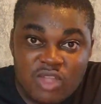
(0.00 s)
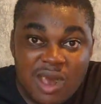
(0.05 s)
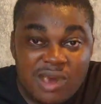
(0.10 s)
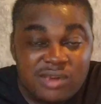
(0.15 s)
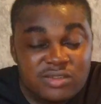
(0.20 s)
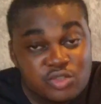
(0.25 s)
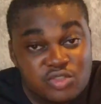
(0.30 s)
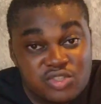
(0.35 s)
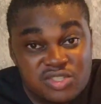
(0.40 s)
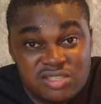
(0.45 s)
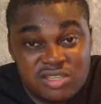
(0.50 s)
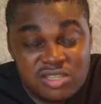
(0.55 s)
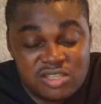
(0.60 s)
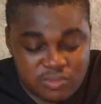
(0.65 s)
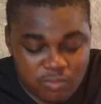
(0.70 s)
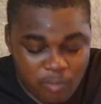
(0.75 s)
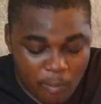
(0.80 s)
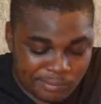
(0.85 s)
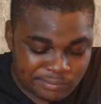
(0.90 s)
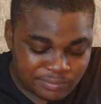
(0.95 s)
How do you see
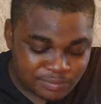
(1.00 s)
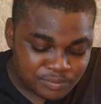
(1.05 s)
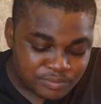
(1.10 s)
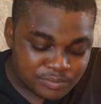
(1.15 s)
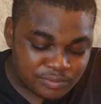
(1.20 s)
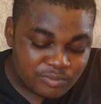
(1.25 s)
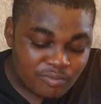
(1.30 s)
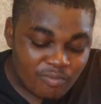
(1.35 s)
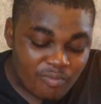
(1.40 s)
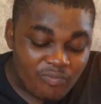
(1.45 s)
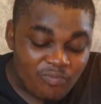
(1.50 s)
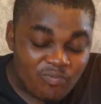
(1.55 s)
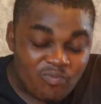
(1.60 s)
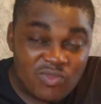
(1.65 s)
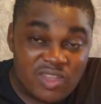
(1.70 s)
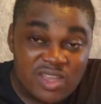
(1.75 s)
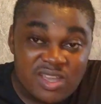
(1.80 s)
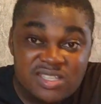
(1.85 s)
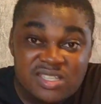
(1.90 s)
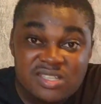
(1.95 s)
it?
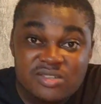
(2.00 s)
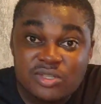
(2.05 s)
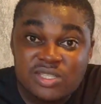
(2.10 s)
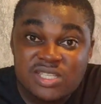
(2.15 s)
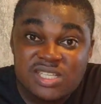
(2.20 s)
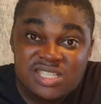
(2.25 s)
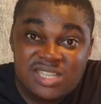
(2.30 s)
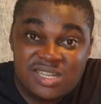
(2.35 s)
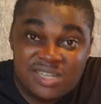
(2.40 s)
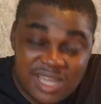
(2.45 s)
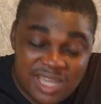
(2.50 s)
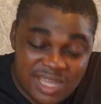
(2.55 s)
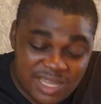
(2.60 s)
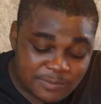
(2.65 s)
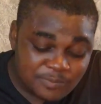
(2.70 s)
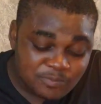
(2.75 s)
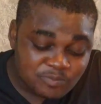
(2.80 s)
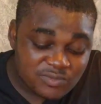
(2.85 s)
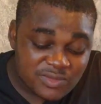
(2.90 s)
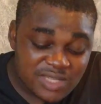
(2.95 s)
Eating roti canai
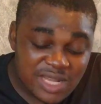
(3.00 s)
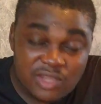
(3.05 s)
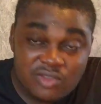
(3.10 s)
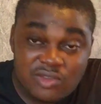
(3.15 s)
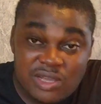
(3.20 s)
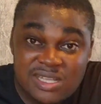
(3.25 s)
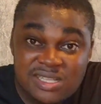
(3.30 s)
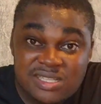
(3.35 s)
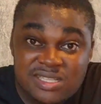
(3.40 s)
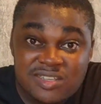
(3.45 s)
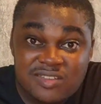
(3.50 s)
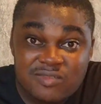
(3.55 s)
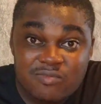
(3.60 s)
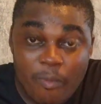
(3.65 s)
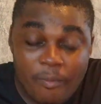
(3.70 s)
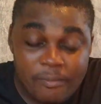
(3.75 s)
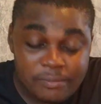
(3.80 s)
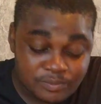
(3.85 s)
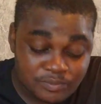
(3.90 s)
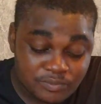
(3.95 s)
like you're
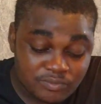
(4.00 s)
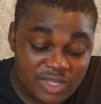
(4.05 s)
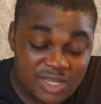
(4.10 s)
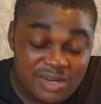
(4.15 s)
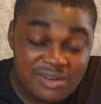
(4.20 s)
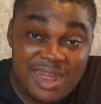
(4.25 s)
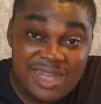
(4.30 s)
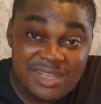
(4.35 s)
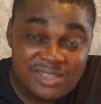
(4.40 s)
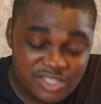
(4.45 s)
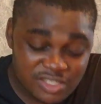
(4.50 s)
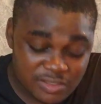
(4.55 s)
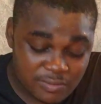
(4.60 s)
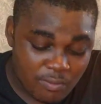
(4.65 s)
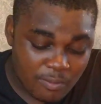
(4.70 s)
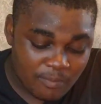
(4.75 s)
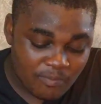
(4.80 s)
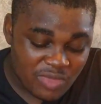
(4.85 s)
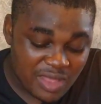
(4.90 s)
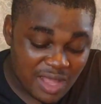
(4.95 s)
eating rice,
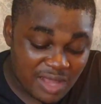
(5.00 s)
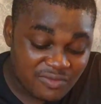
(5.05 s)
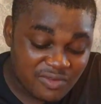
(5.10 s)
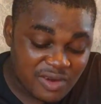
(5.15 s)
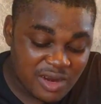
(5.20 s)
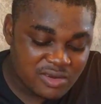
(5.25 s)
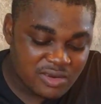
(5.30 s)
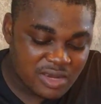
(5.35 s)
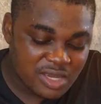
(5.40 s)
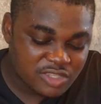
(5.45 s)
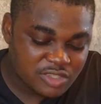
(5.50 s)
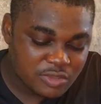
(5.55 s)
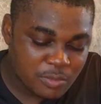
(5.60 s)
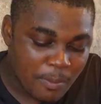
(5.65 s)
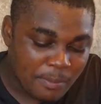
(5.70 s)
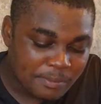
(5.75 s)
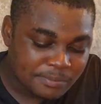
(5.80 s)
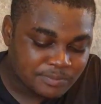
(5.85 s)
like fried rice.